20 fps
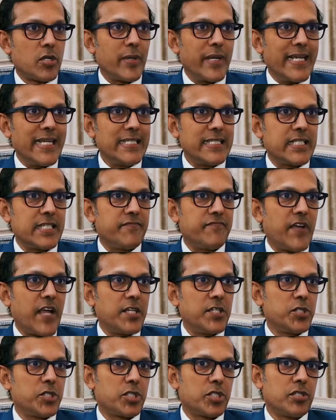So
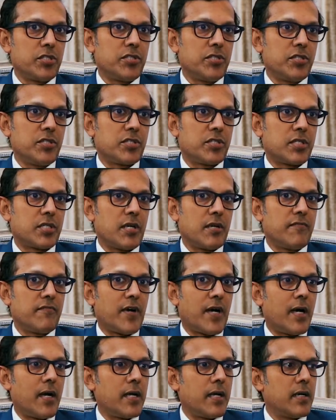interventions
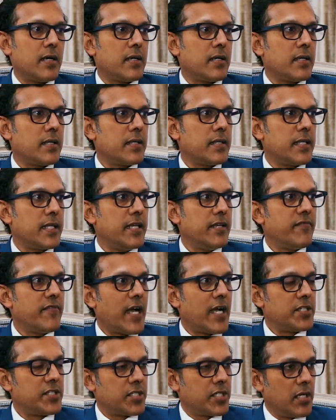via the
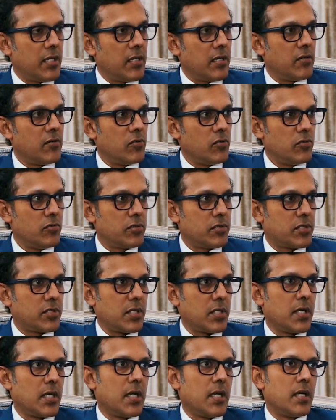vascular
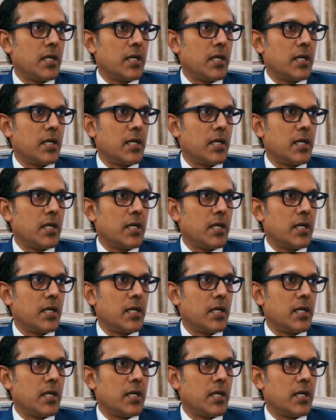route,